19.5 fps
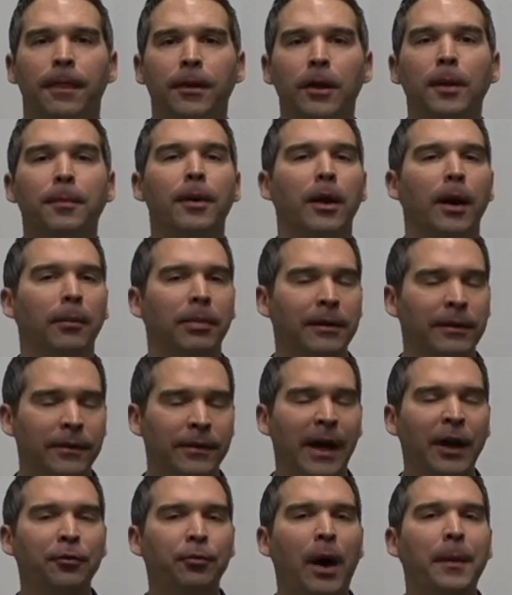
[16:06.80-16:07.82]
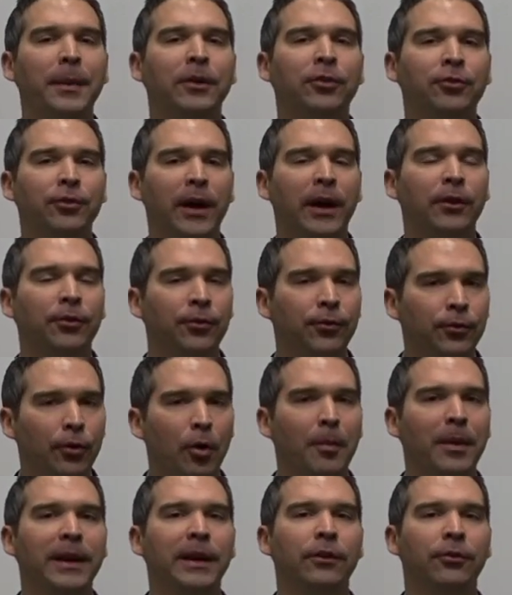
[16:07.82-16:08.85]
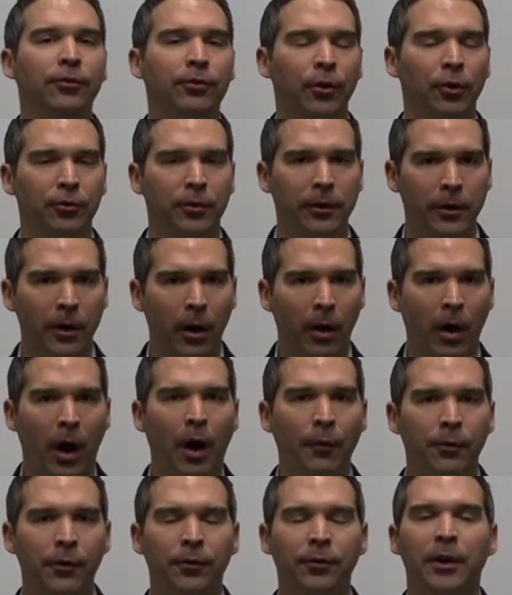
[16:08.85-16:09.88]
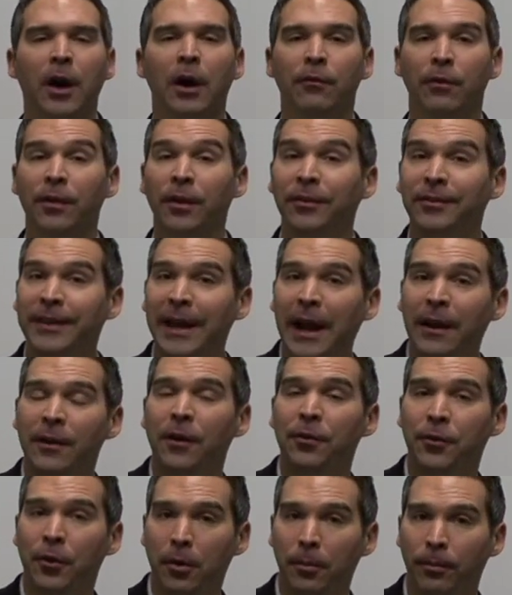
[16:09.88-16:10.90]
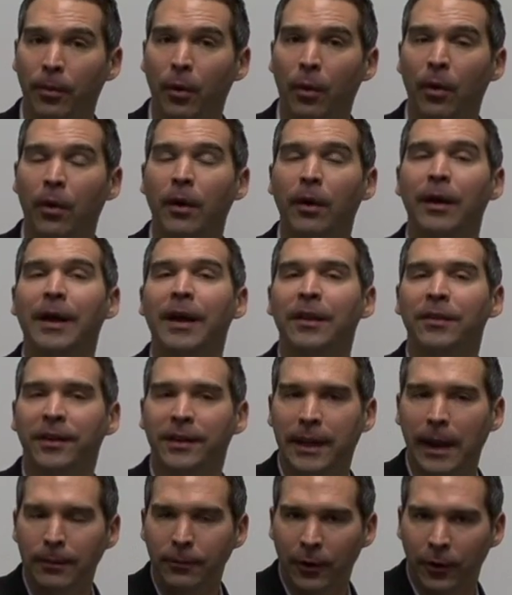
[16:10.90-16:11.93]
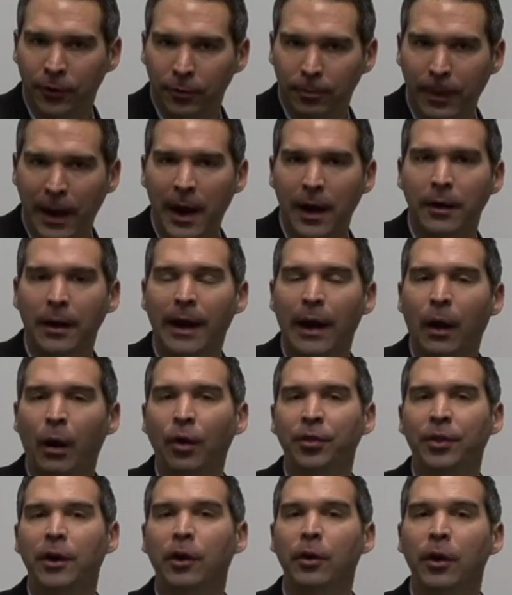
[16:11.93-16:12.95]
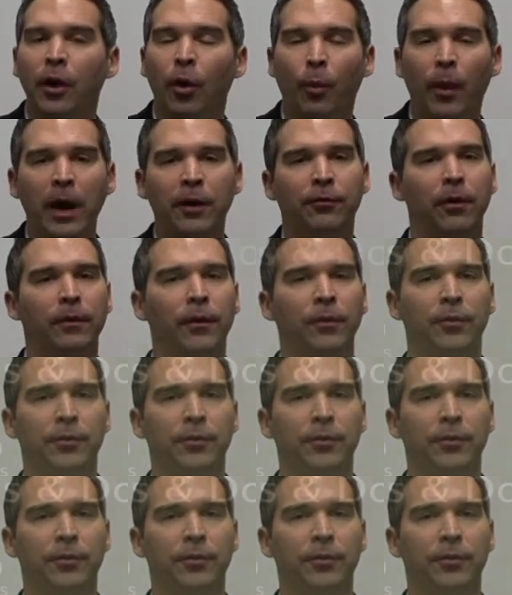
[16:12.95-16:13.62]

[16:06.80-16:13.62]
You better believe it. That's why we check so many children in our office from the day that they're born to keep their spine healthy right from the